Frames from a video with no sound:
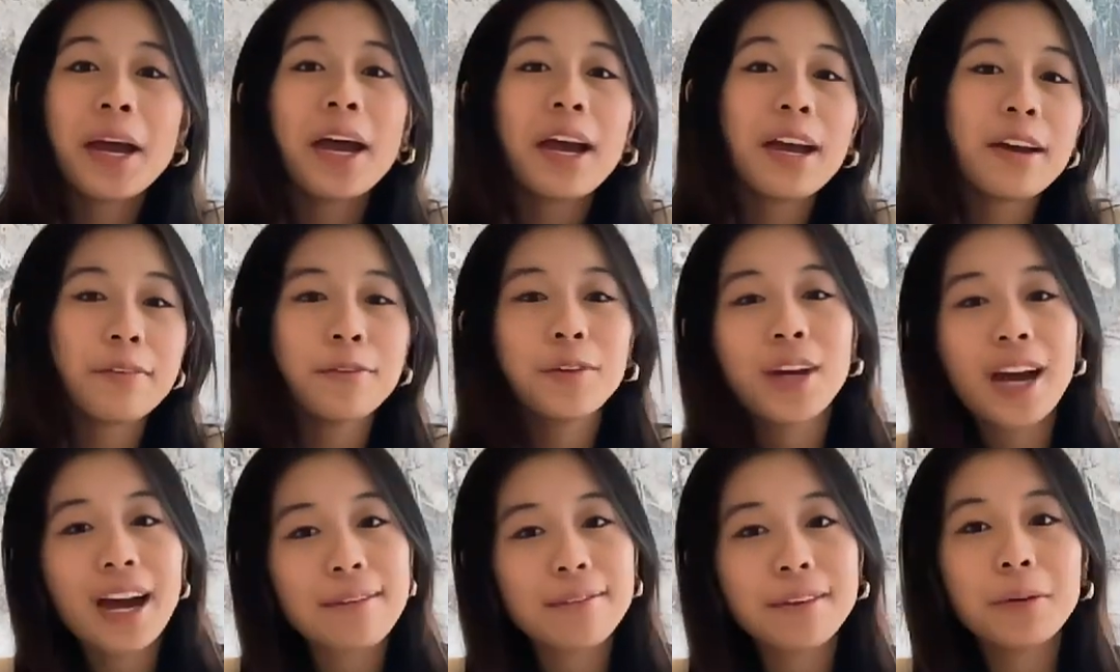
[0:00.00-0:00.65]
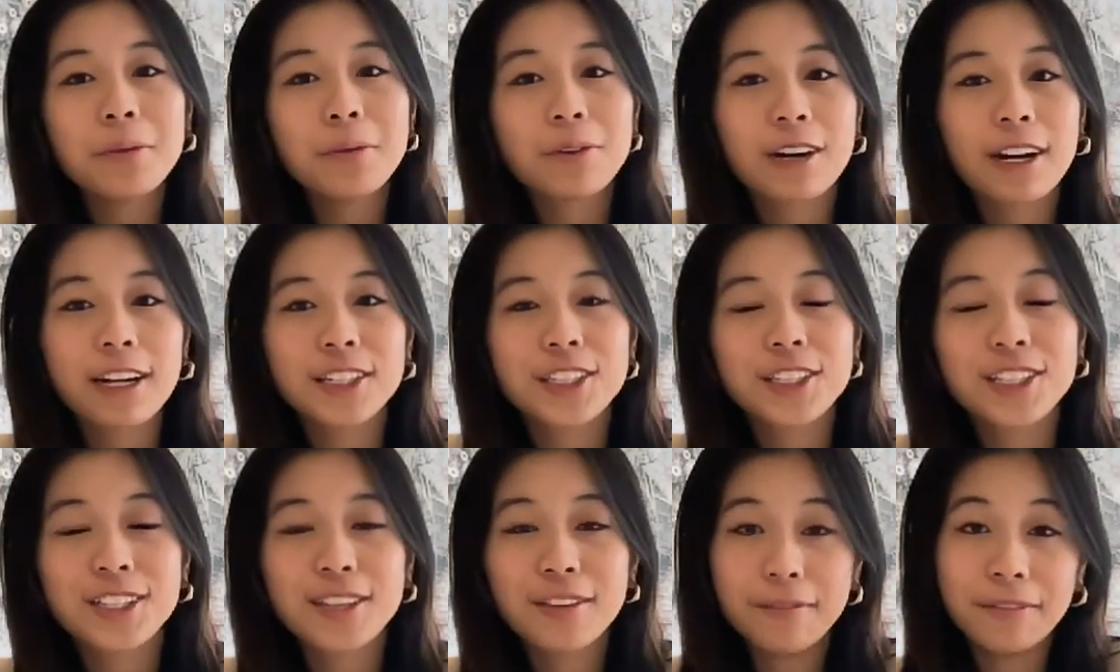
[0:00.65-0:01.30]
If you haven't
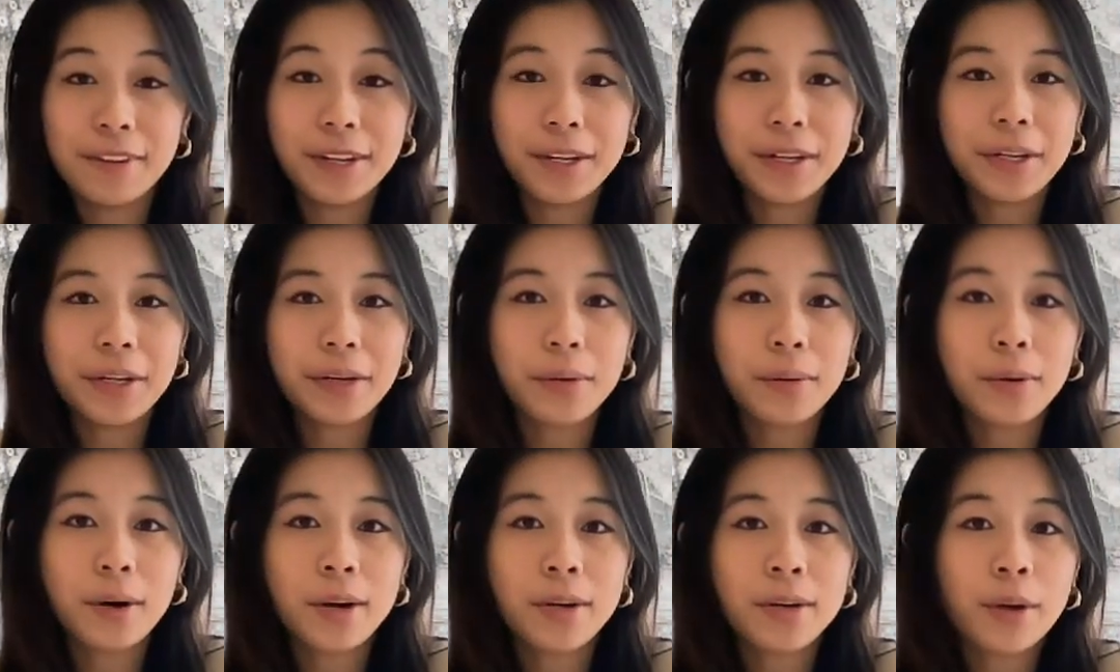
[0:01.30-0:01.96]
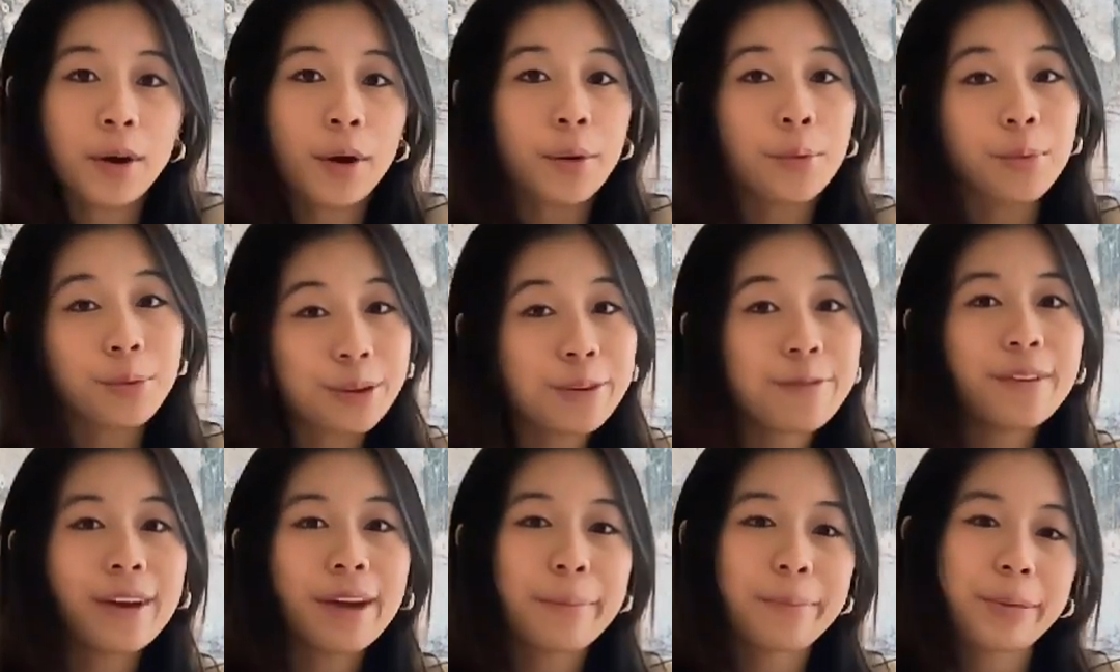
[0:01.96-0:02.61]
watched the video on our
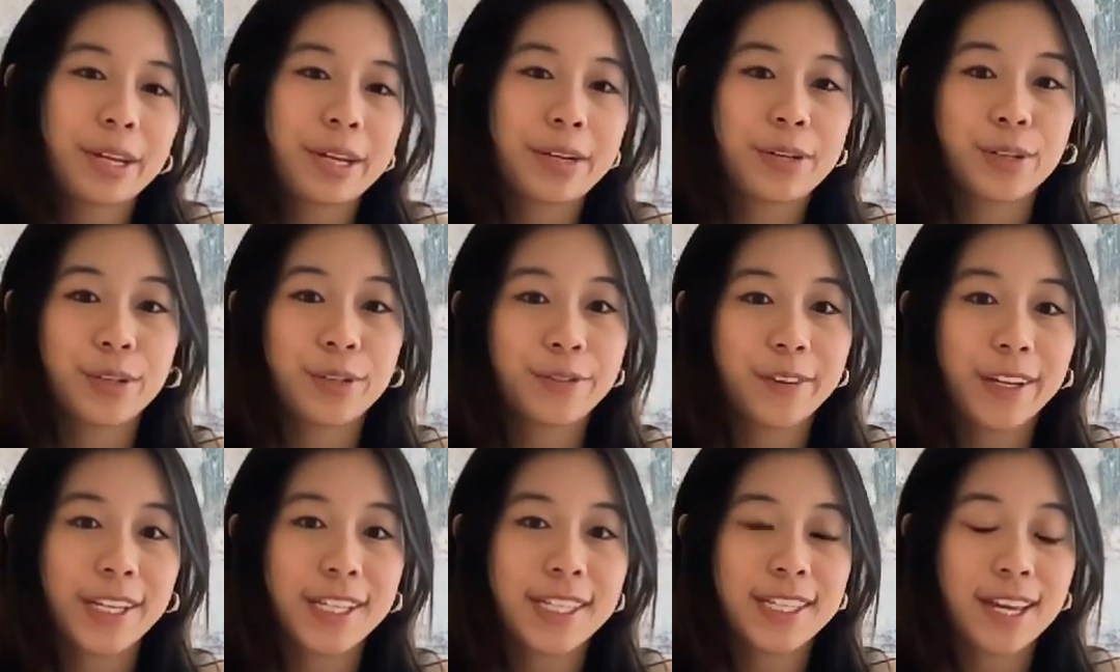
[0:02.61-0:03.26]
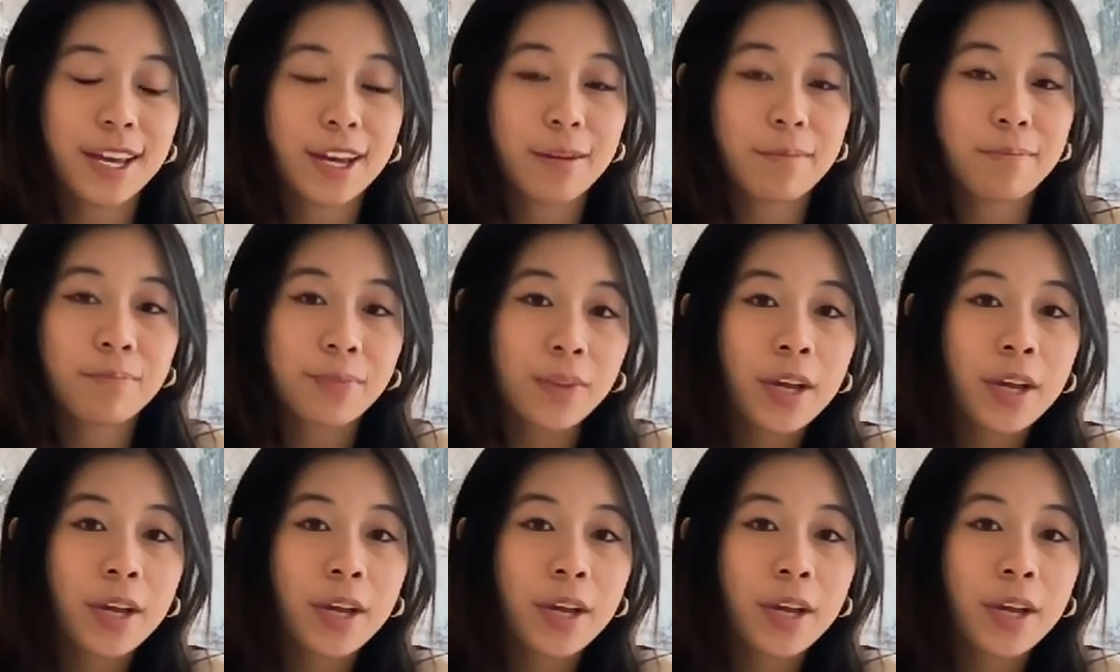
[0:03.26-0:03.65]
revamped interface yet,